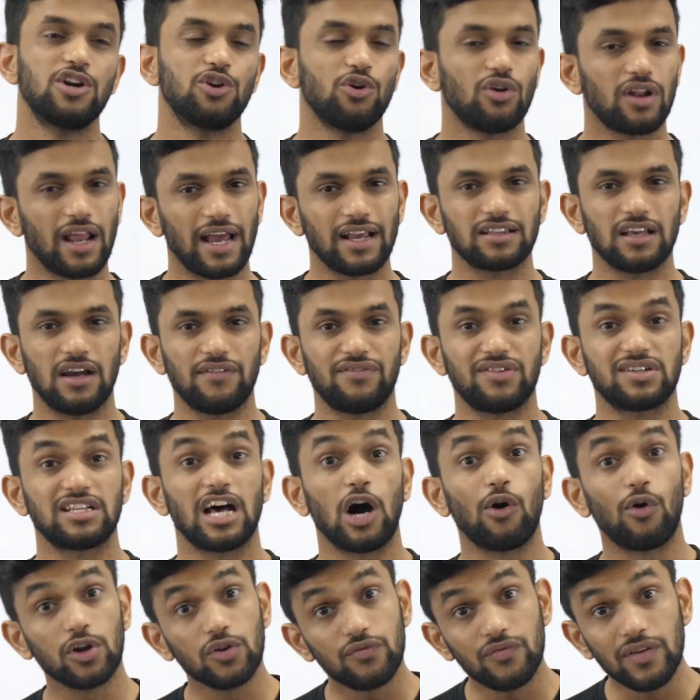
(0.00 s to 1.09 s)
Do you like the effort?
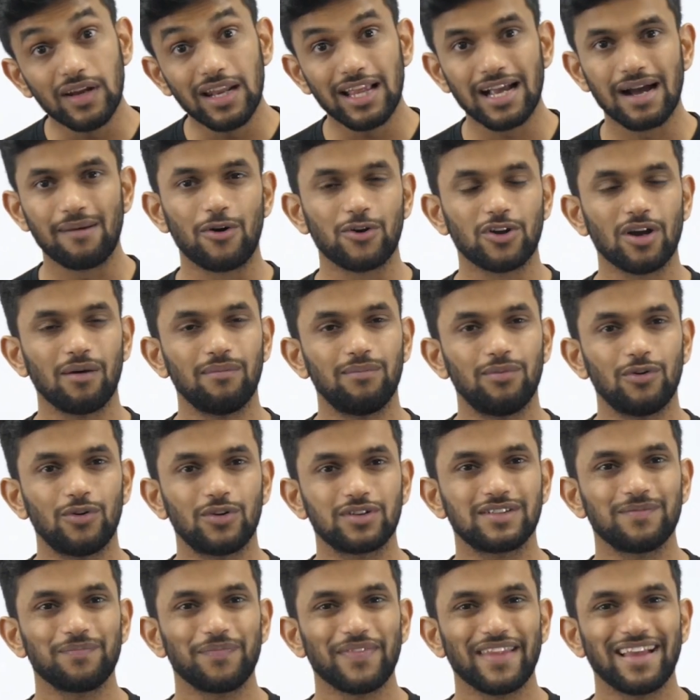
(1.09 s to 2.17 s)
How are you feeling about your
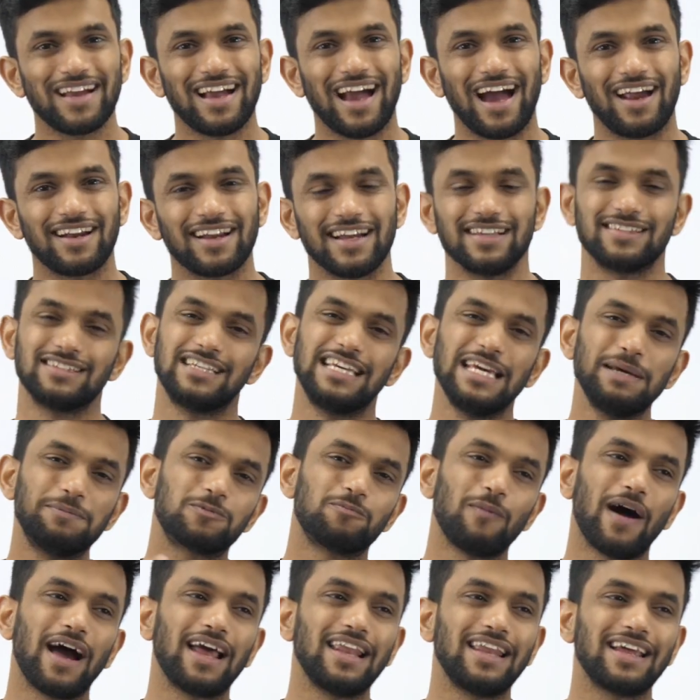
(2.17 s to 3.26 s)
boards? And guys, keep
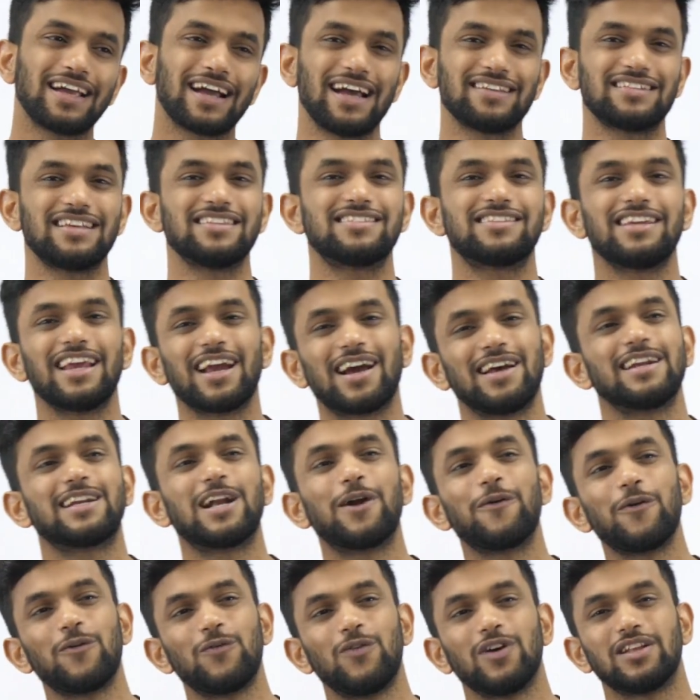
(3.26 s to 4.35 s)
smiling guys and stay
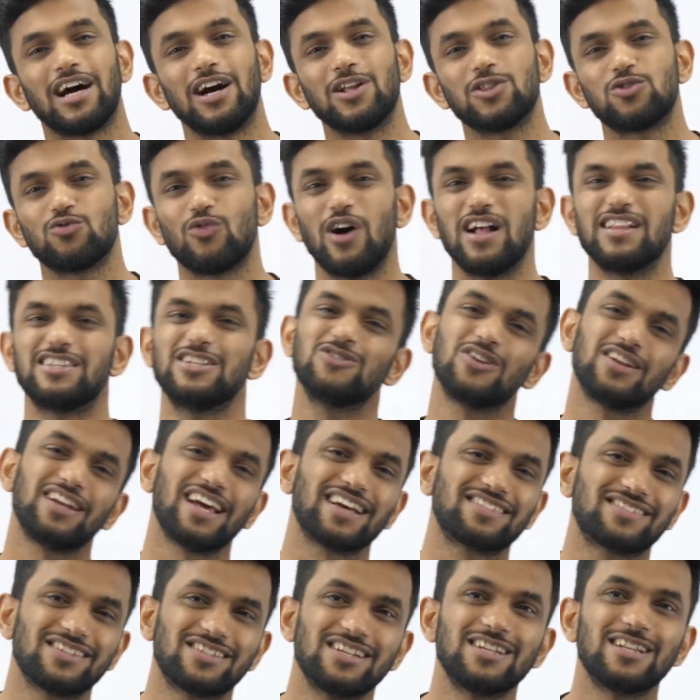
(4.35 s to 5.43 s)
connected with Vedantu. I'll see you in the
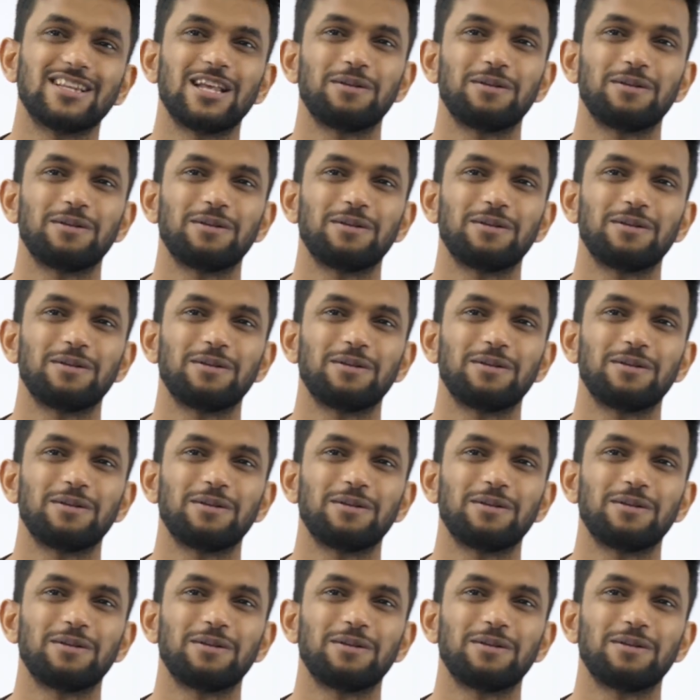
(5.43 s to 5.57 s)
next session.